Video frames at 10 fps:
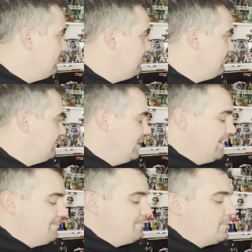So
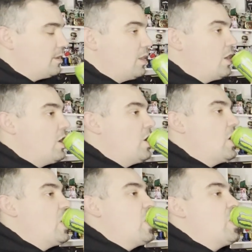I don't know do you use a
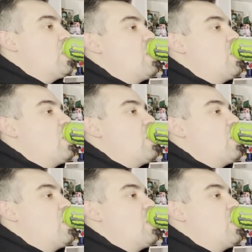custom